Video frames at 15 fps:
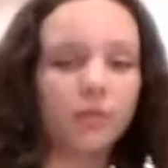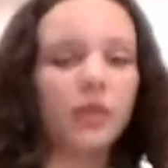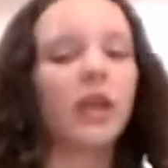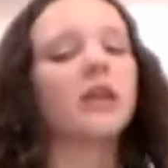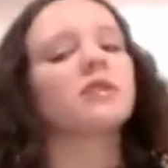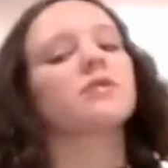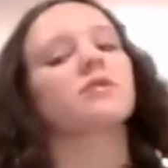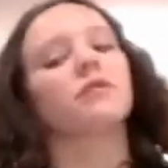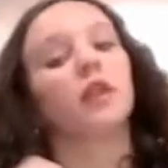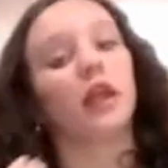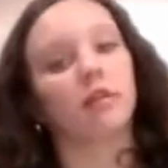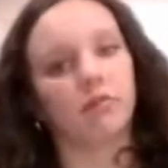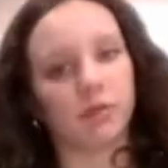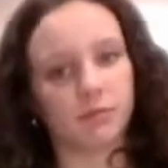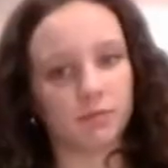Yes, the
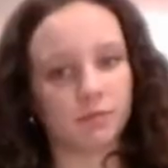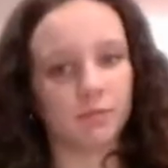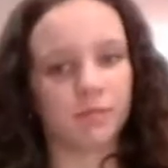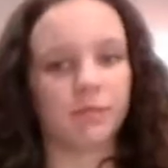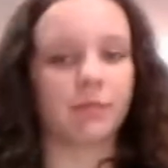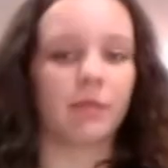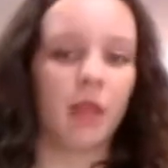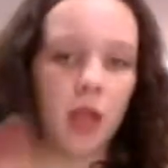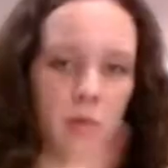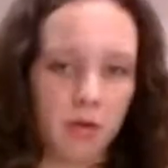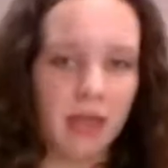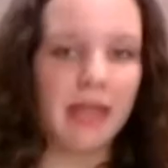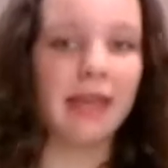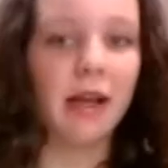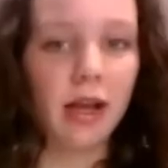flavor.
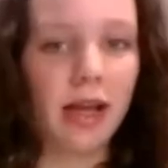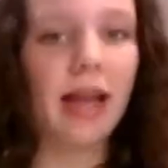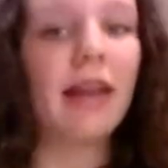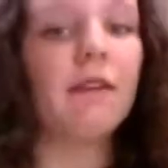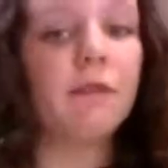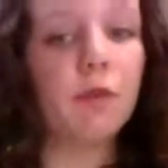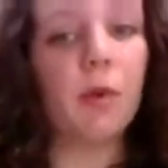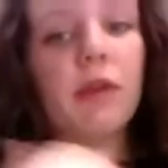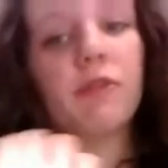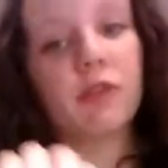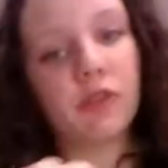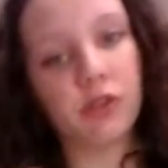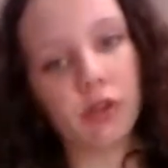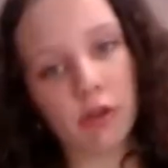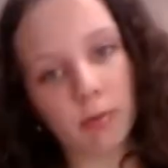Okay, now I have to wait for it
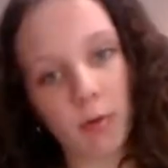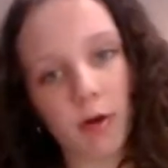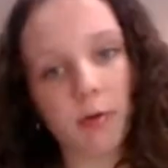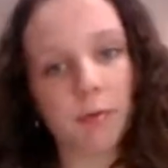to cook more.